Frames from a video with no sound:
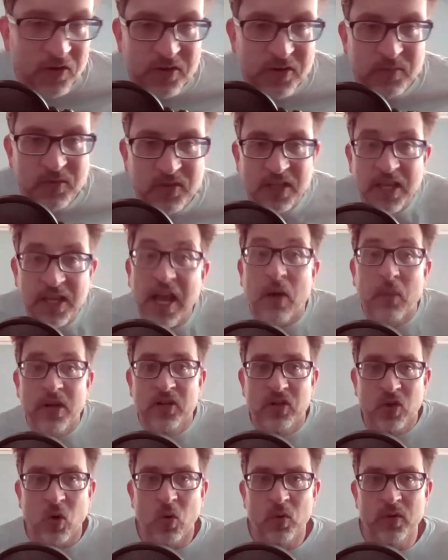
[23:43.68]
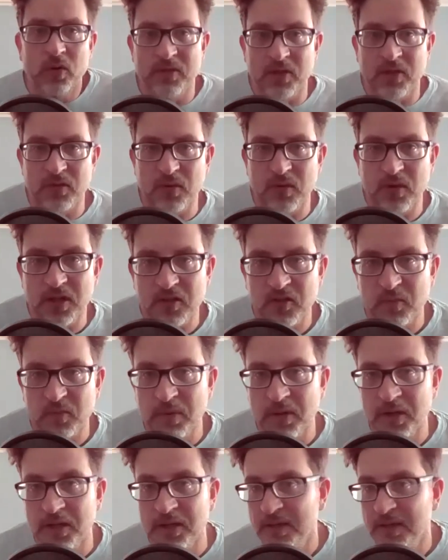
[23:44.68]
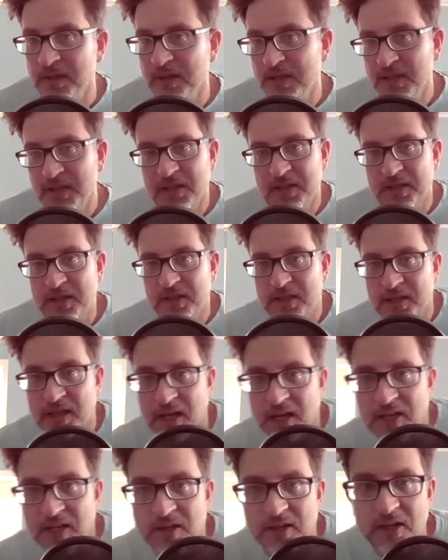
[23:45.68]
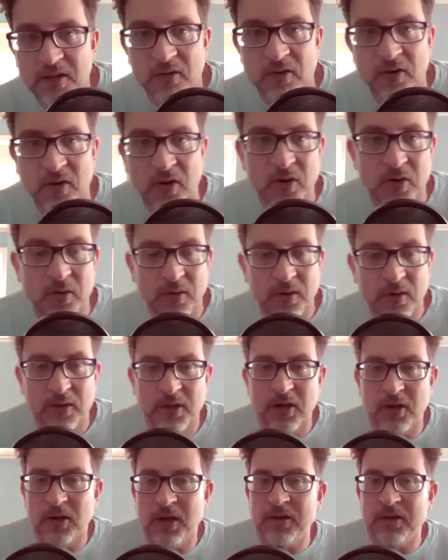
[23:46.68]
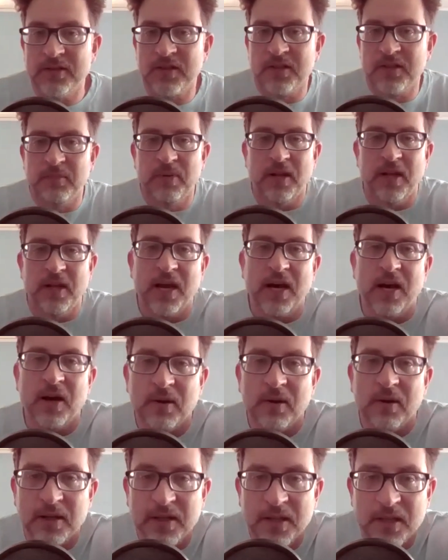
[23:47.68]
or something, saying, yeah, we told them to do this, but God, you never know, you know, how it's going to play out.